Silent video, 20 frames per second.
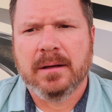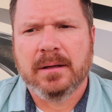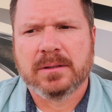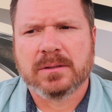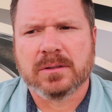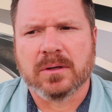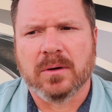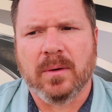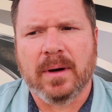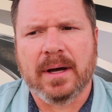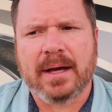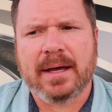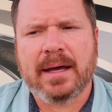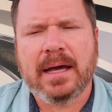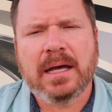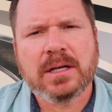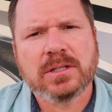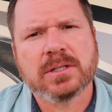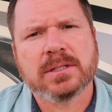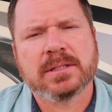So I
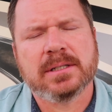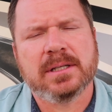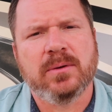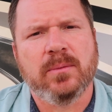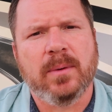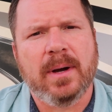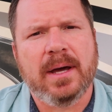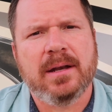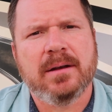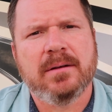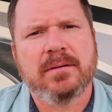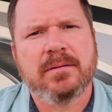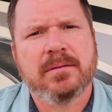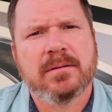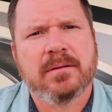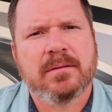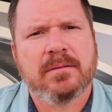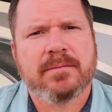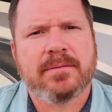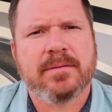anxiously waited
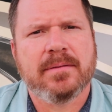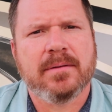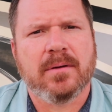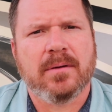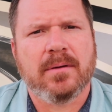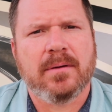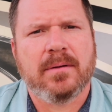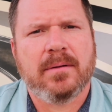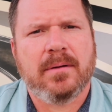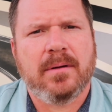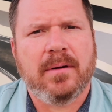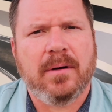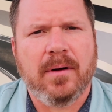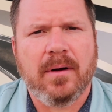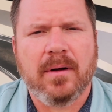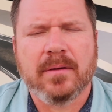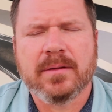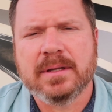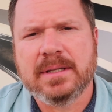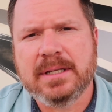for
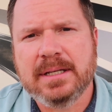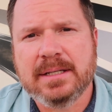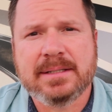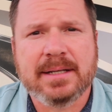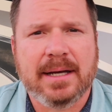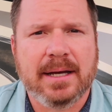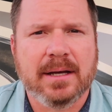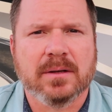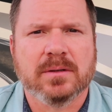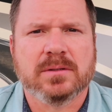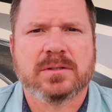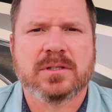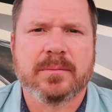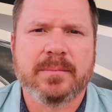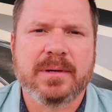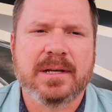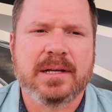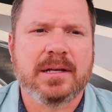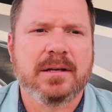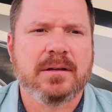all the details to
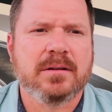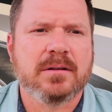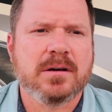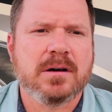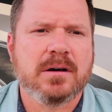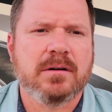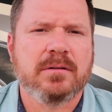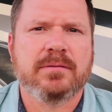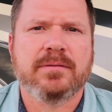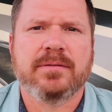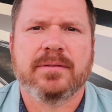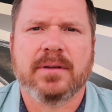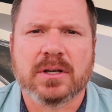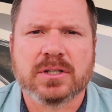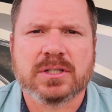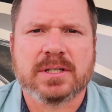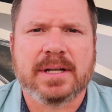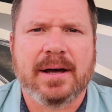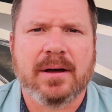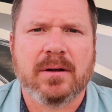be
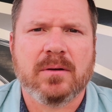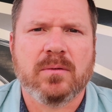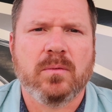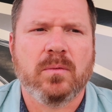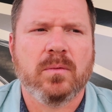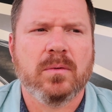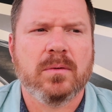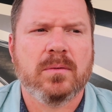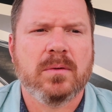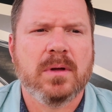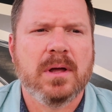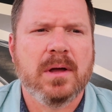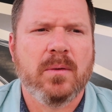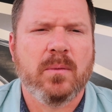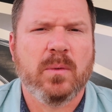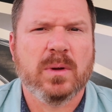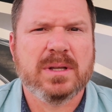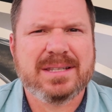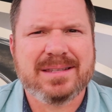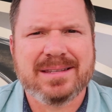fleshed out.
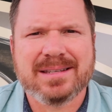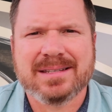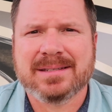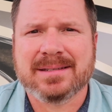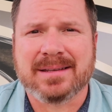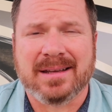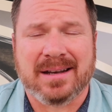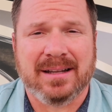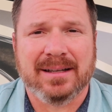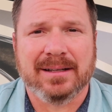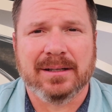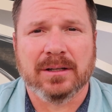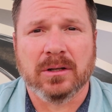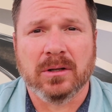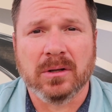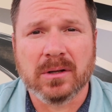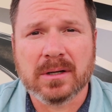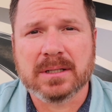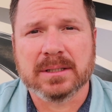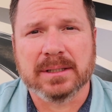What's this
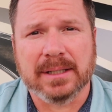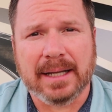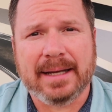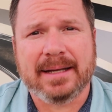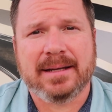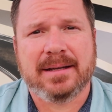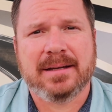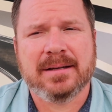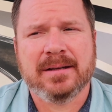gonna look like?